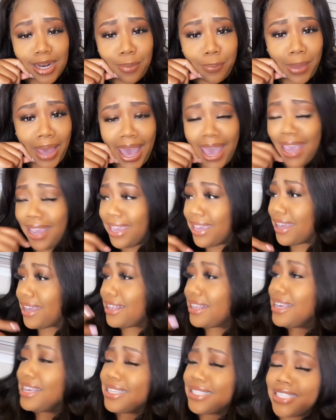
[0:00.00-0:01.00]
in the bank
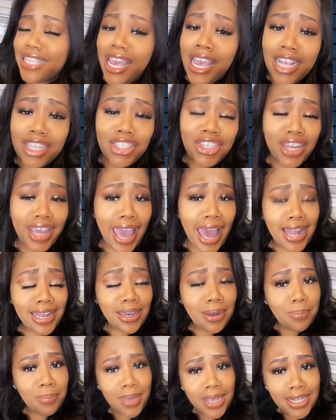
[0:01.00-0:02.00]
and saying she
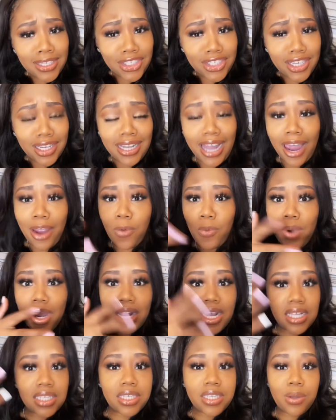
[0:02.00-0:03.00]
got dementia. Like,
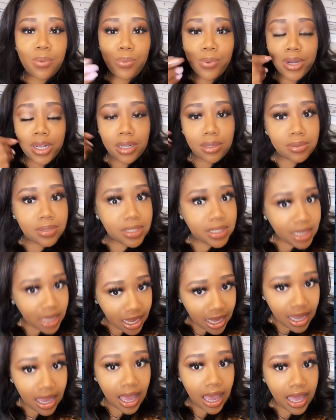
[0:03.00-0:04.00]
what is the real
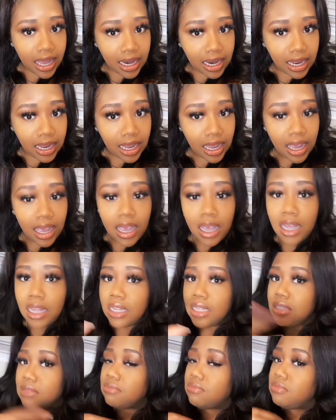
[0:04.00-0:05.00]
tea, honey?
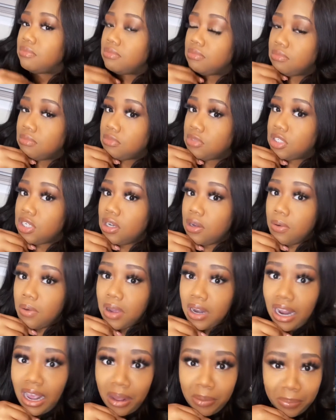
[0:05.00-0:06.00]
She
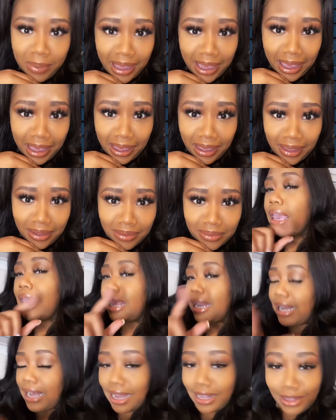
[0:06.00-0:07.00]
going out bad.
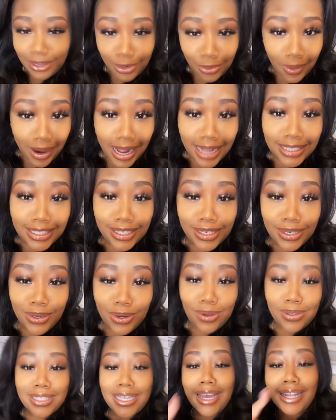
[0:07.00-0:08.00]
In other crazy
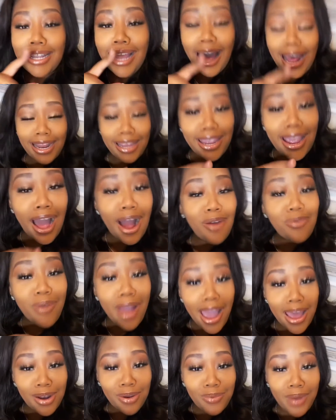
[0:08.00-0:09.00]
news, a lot of y'all
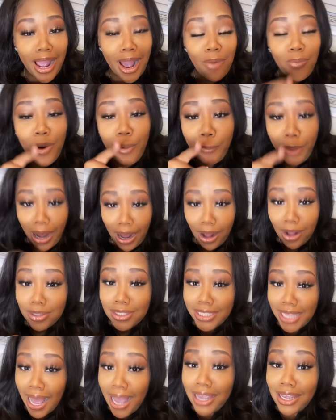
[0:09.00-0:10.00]
riding around with
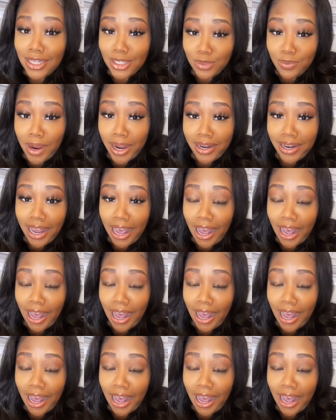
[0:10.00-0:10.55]
bald tires right